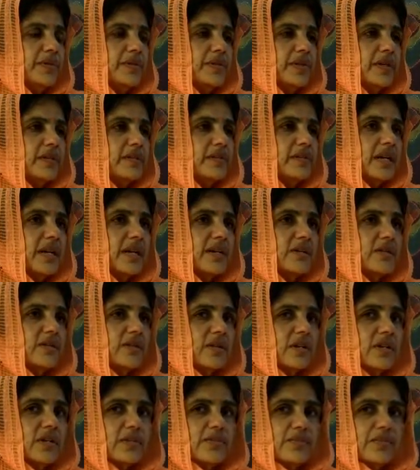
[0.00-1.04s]
just at
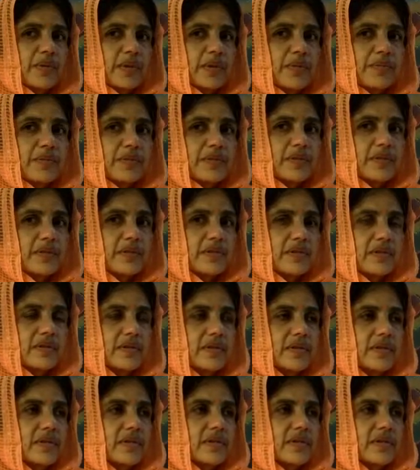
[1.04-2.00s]
cross purposes.